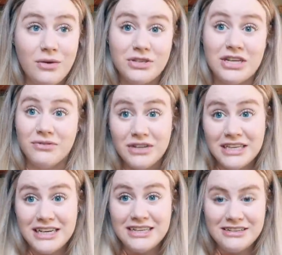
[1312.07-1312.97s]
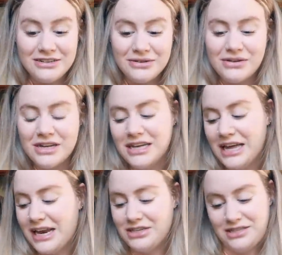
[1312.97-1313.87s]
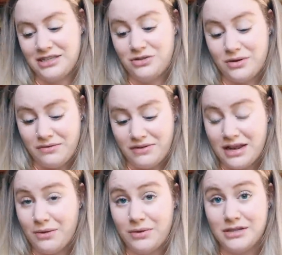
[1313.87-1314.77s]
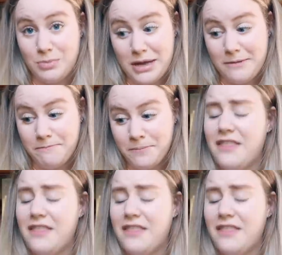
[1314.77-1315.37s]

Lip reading: which I really need to do, and I just didn't do any of it. I went to bed.